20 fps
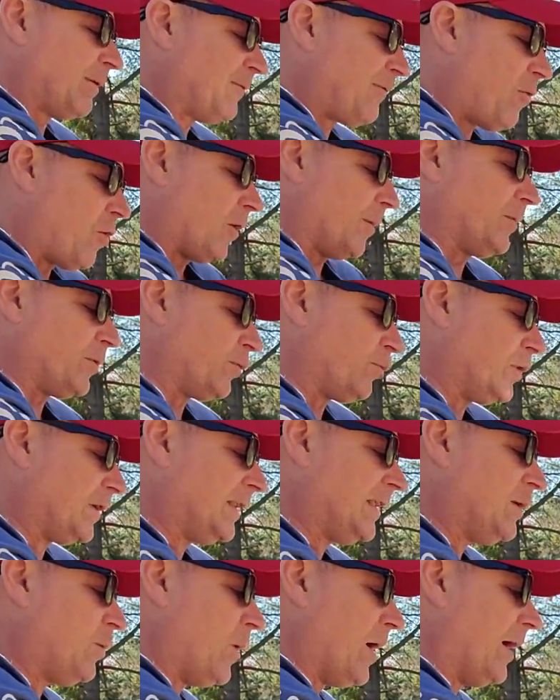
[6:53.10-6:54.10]
performed
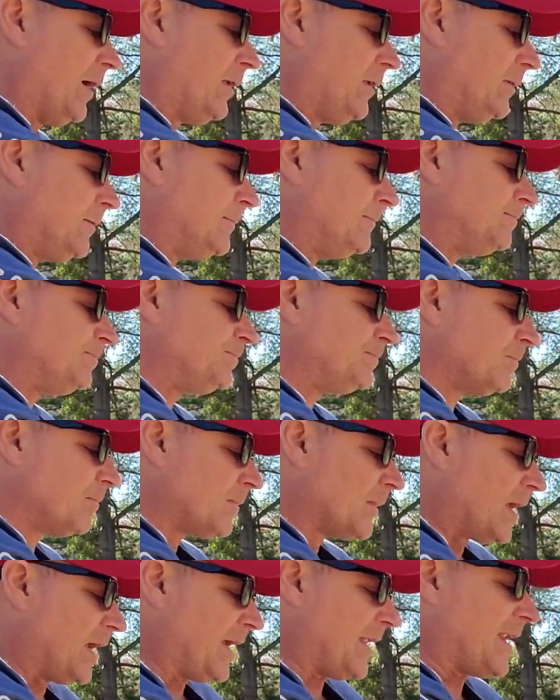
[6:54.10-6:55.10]
really well.
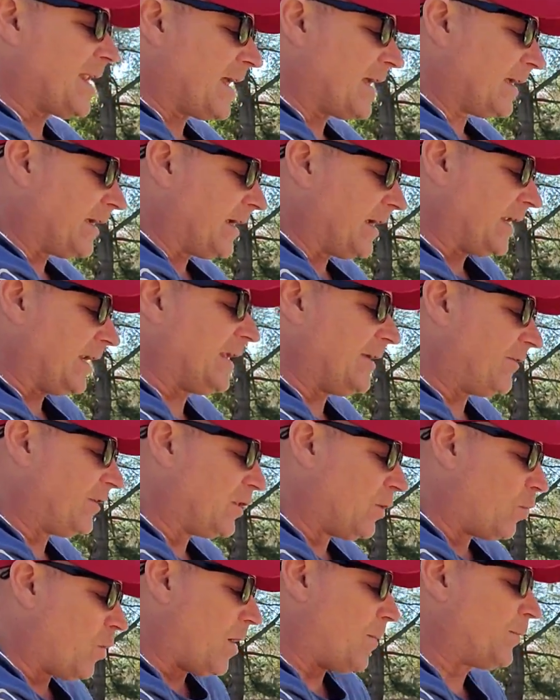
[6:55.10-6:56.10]
And, and
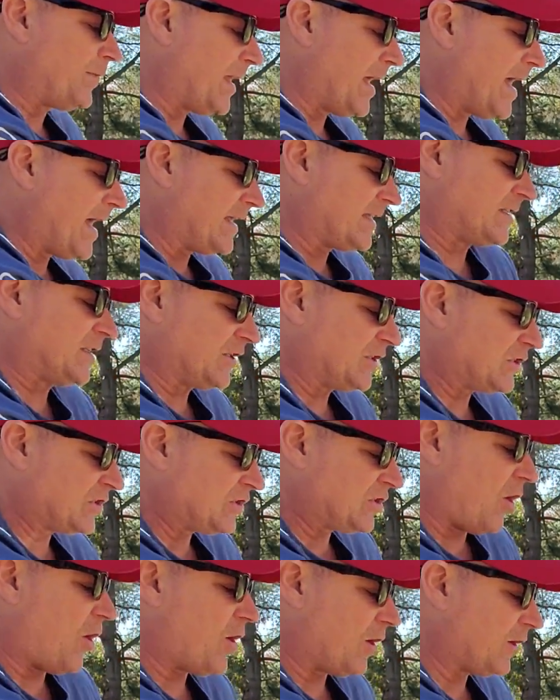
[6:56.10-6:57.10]
even the one that has the
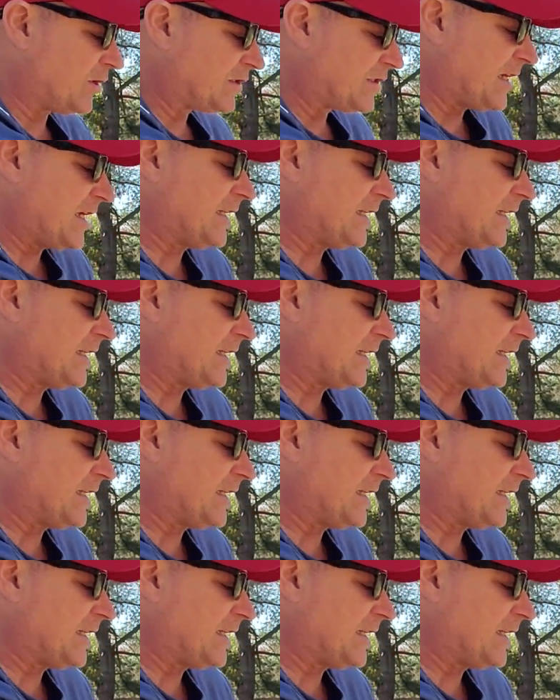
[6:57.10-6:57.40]
stars